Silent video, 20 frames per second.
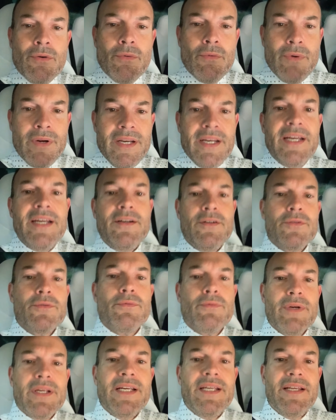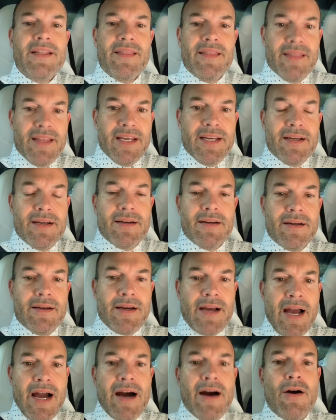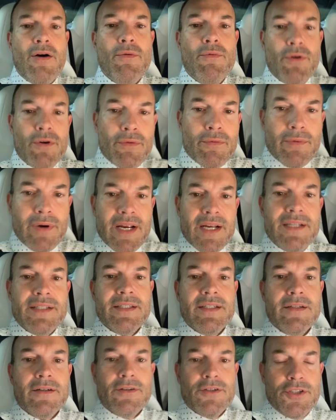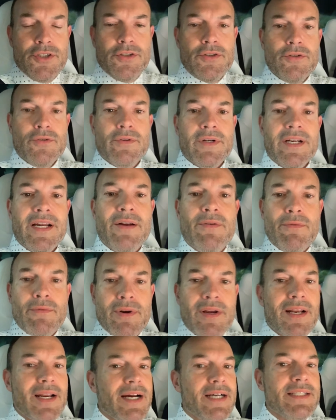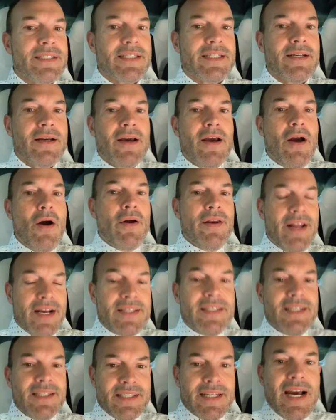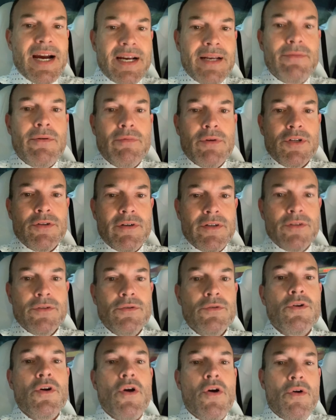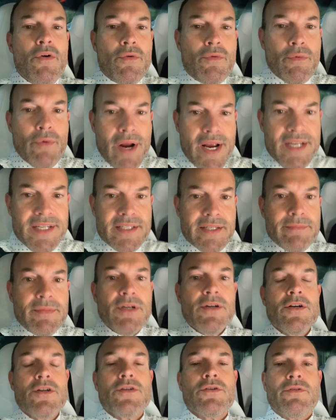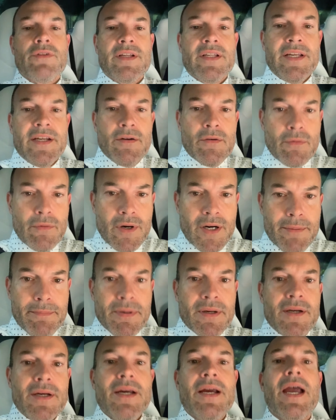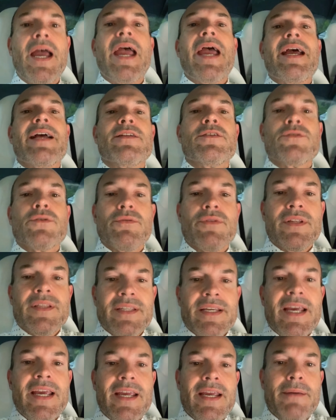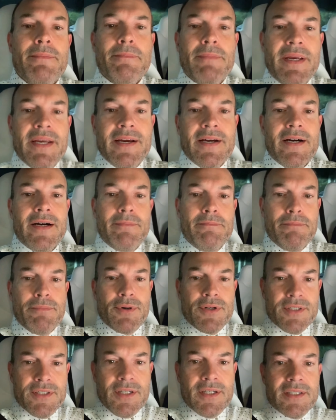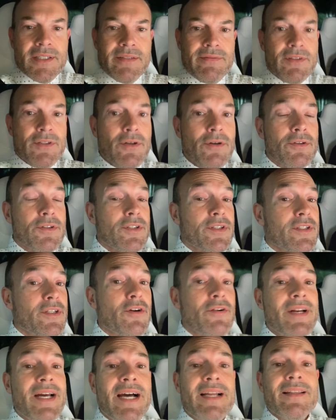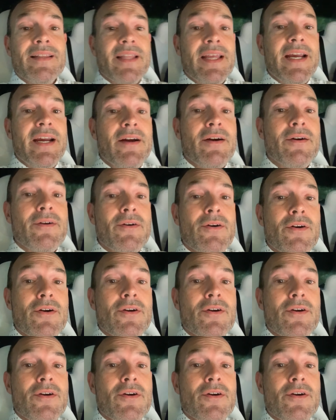we need to rethink how we're raising our children and realize that that's exactly what we're trying to do. Raise them so that they grow up and so that they become productive adults. They're not there